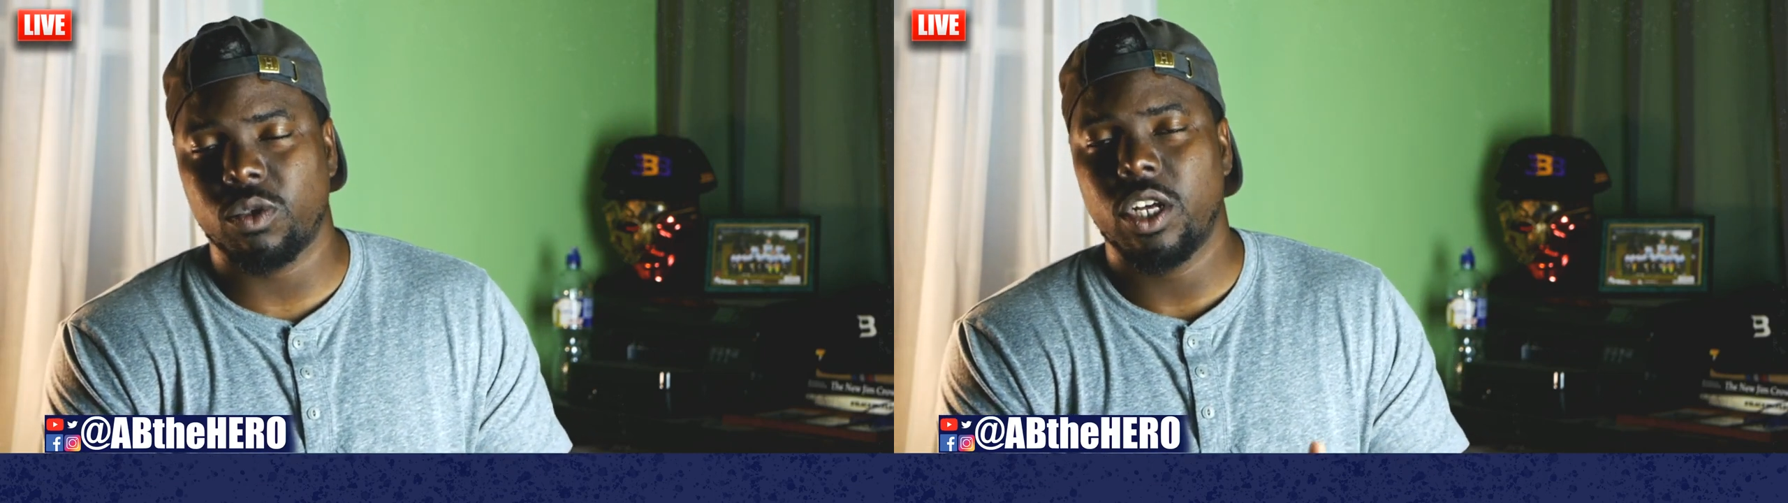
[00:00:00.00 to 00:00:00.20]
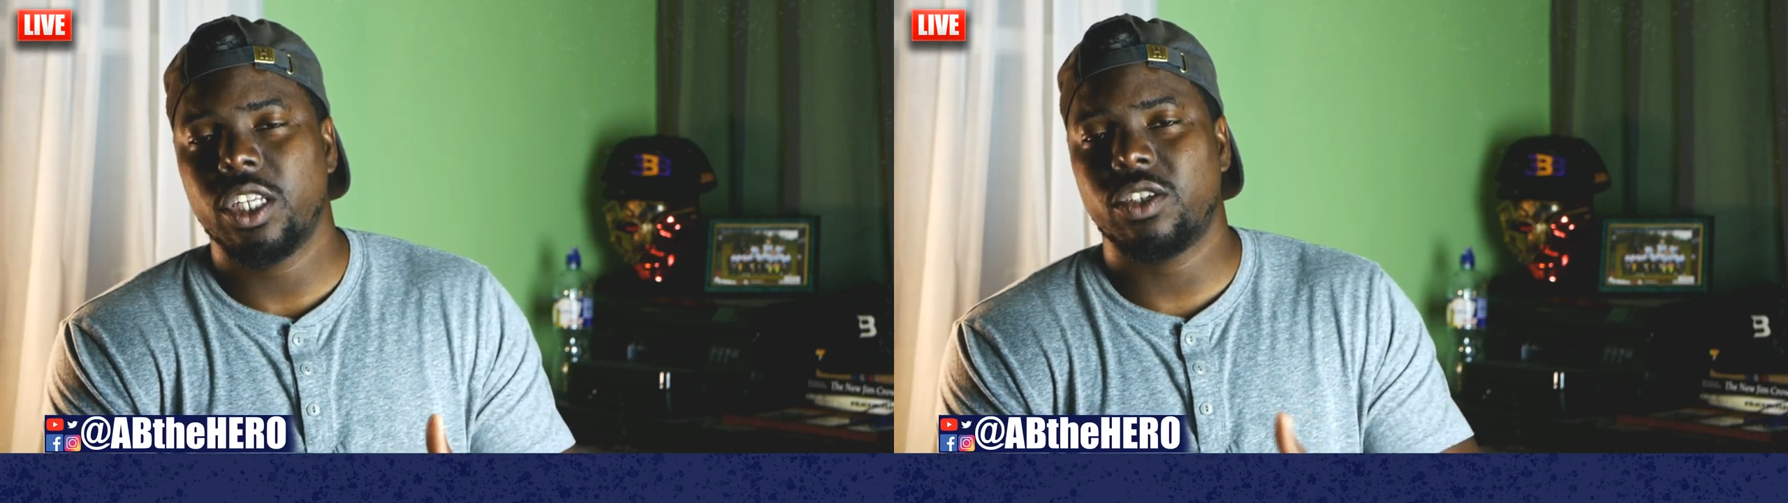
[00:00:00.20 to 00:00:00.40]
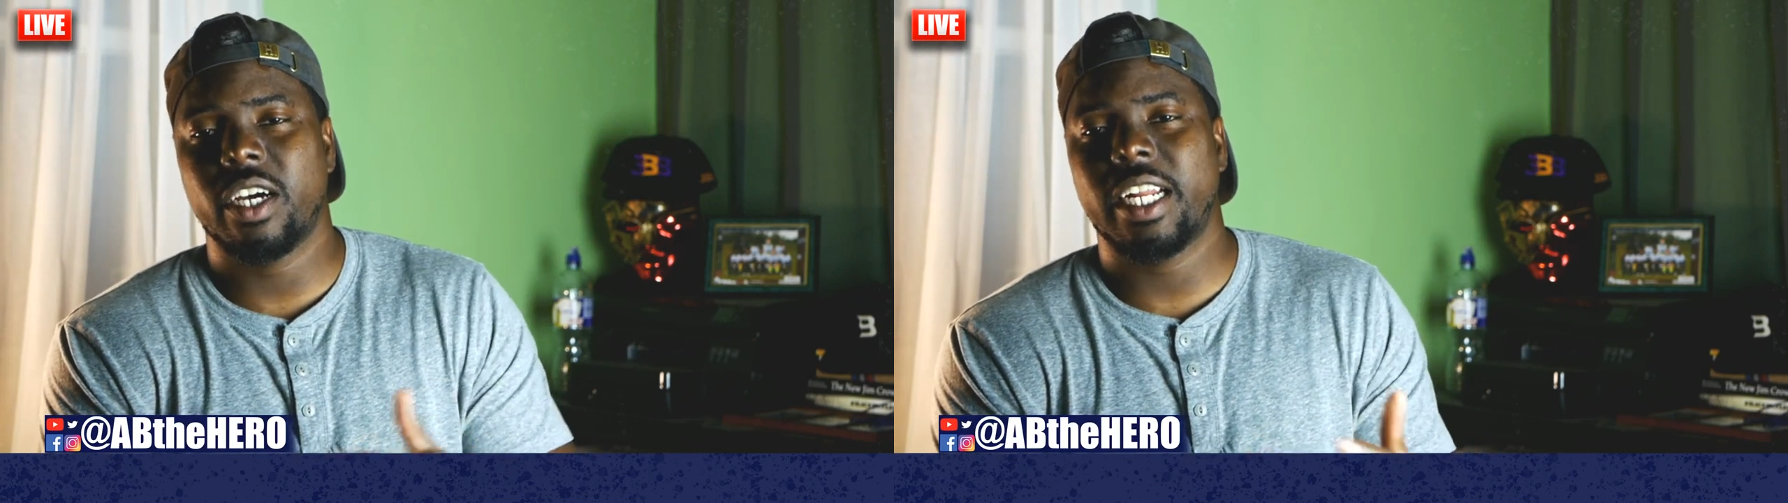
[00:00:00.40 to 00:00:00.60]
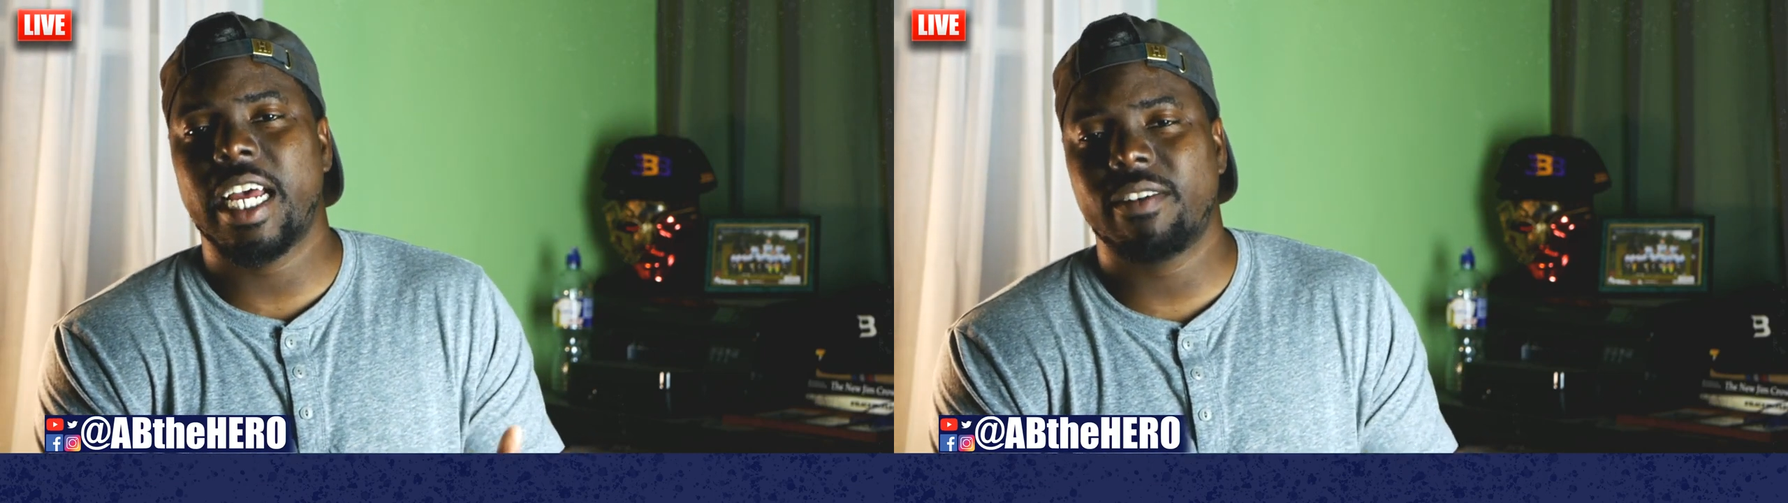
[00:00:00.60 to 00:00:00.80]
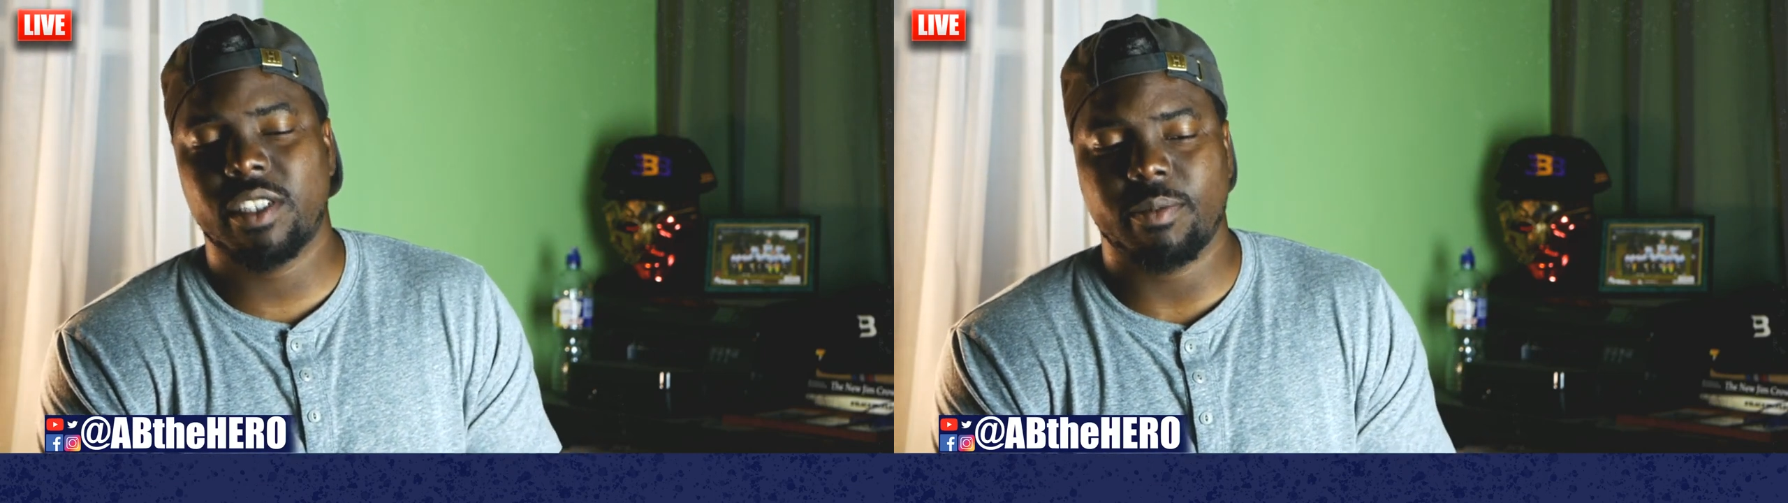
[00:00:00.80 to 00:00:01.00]
you got to
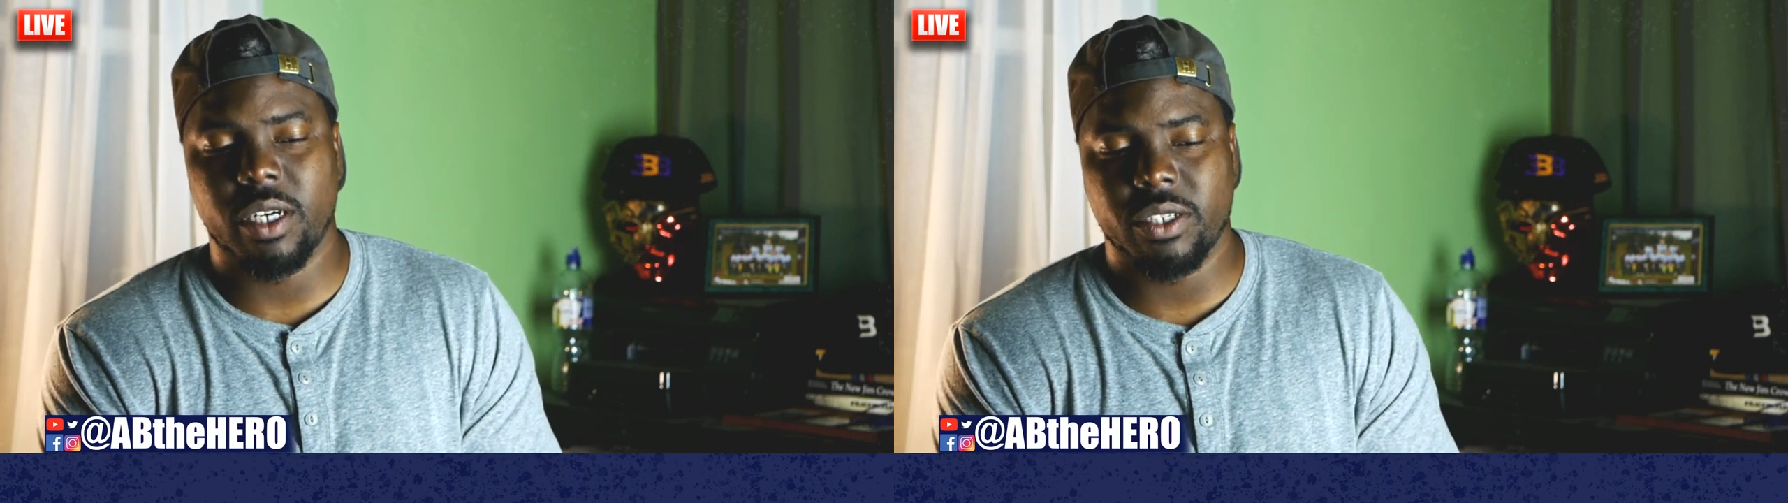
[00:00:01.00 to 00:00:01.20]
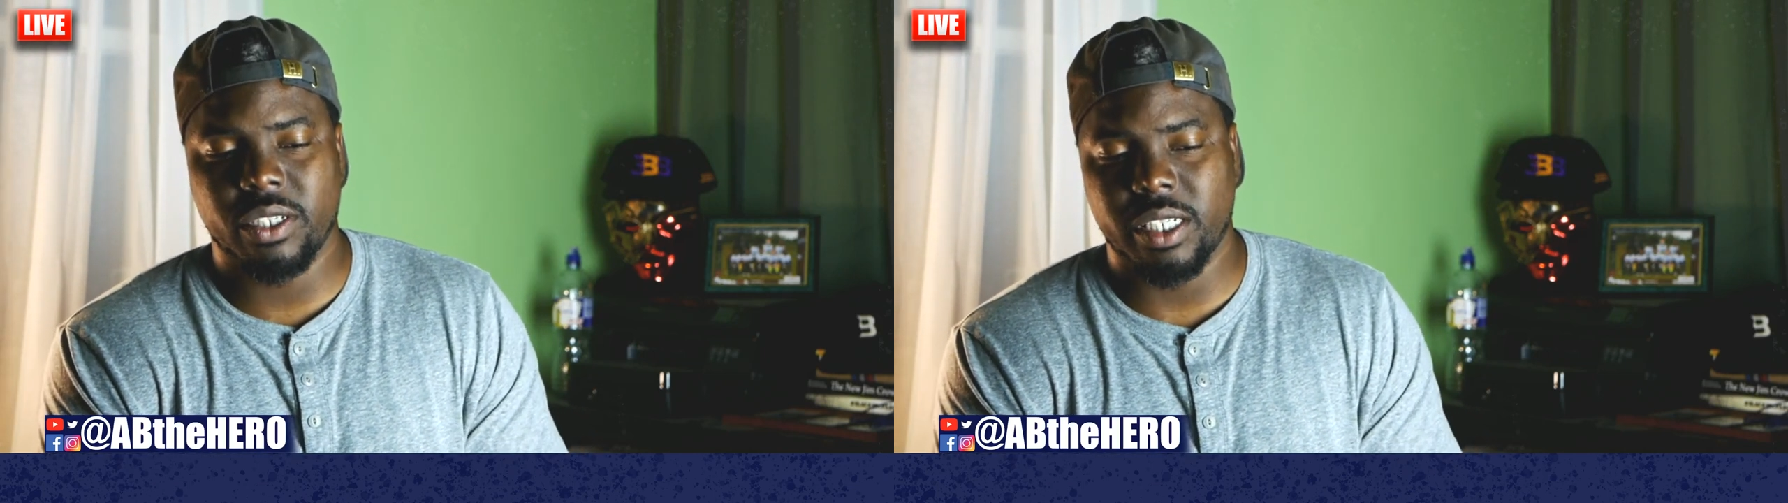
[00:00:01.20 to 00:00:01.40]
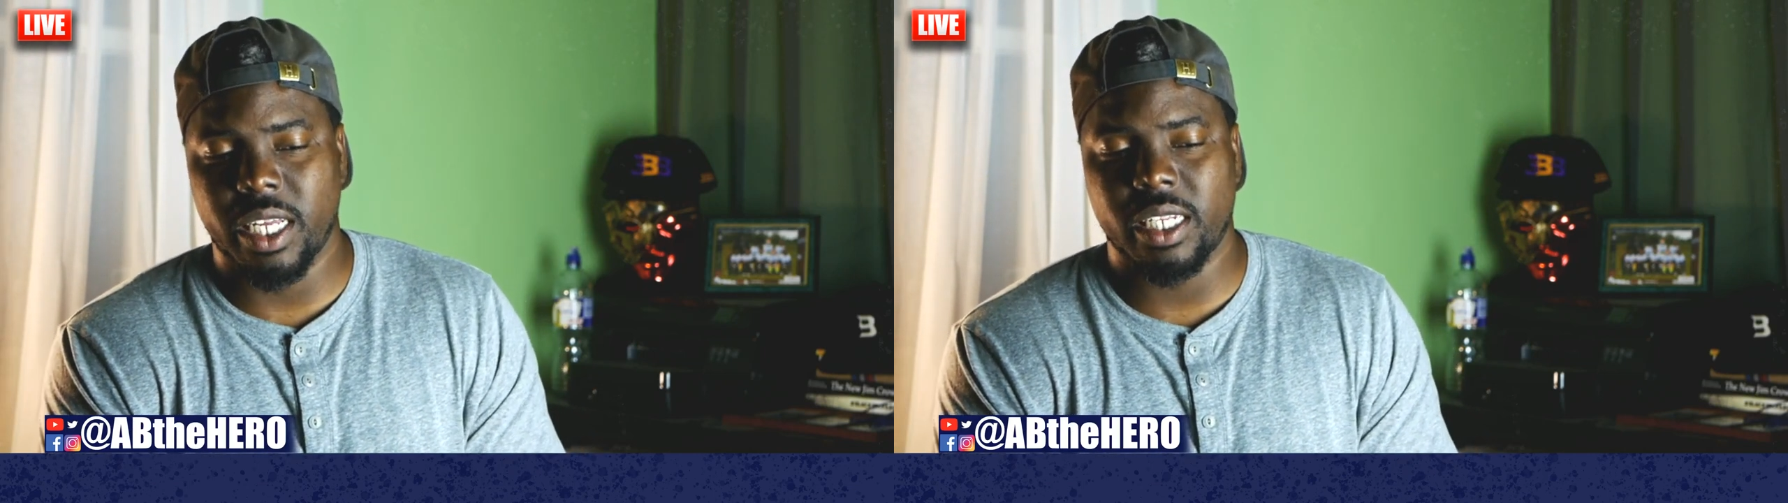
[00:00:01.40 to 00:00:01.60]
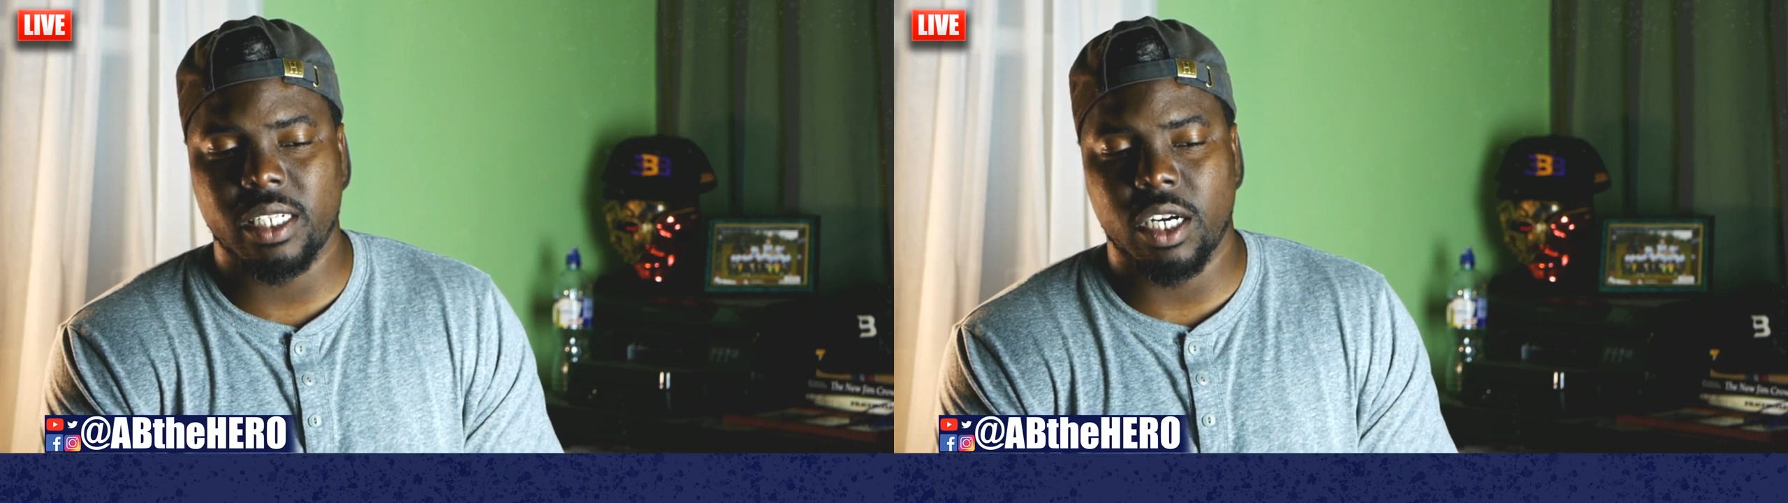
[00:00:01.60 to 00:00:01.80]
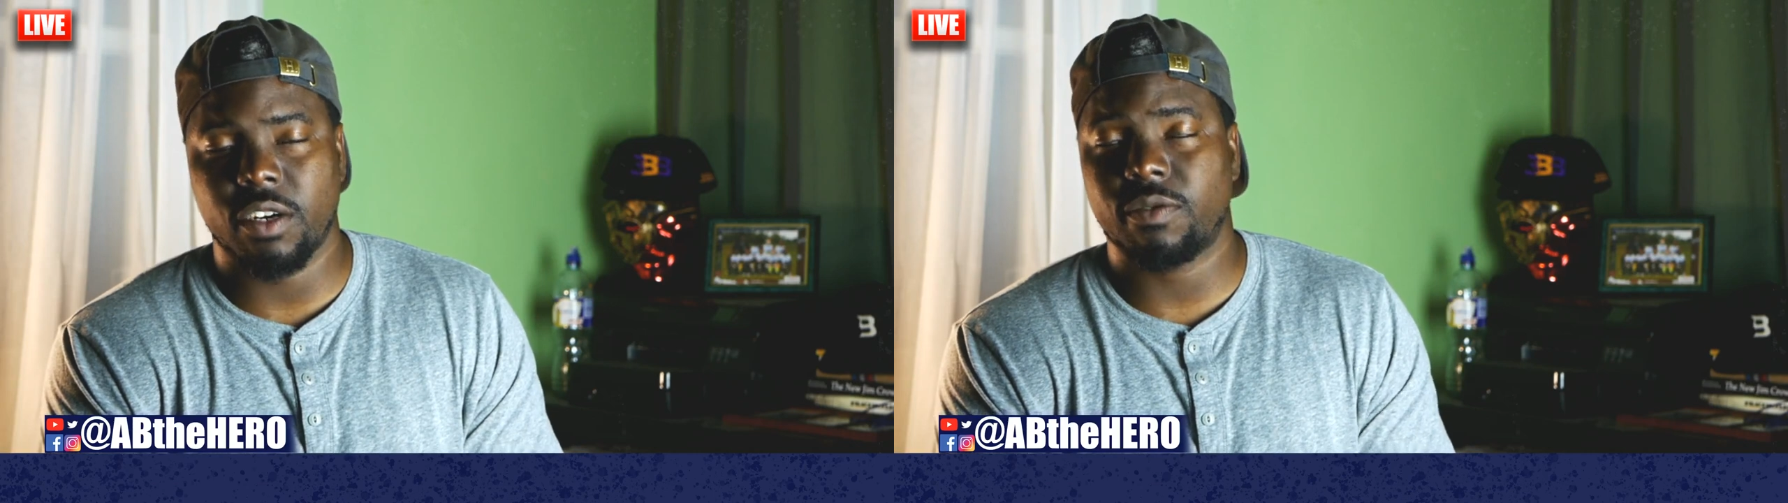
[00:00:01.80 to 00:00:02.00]
have some understanding
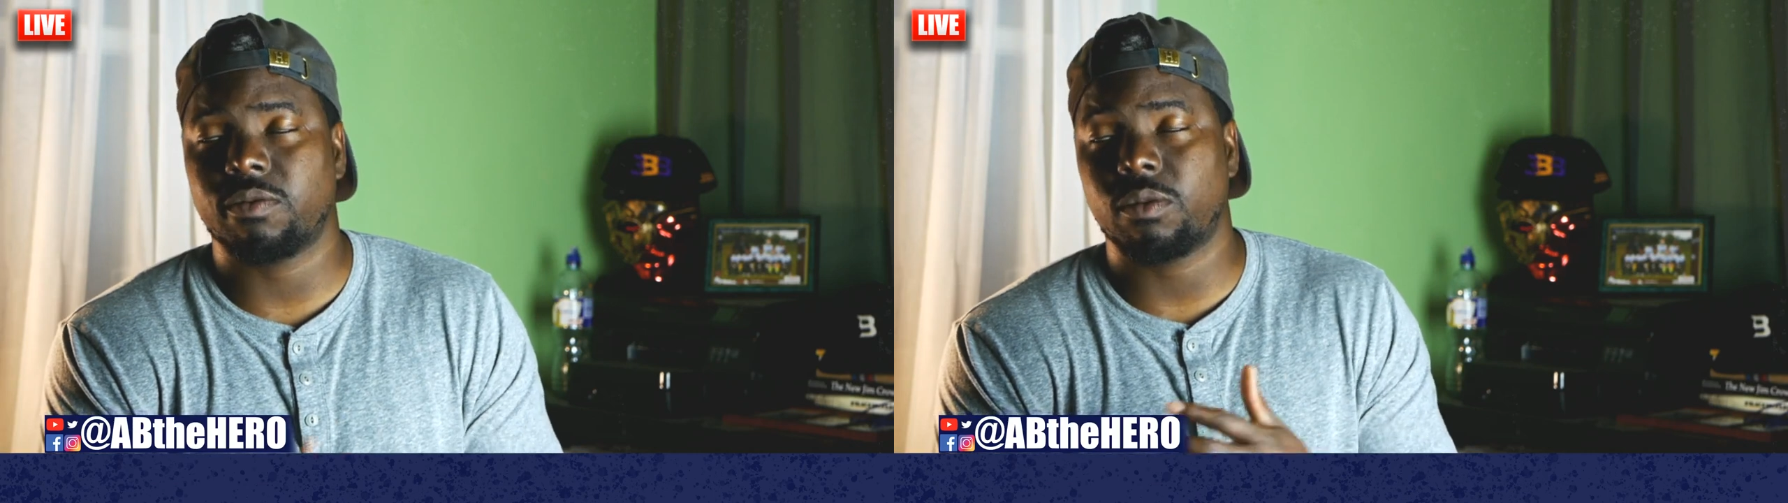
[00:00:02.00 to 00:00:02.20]
of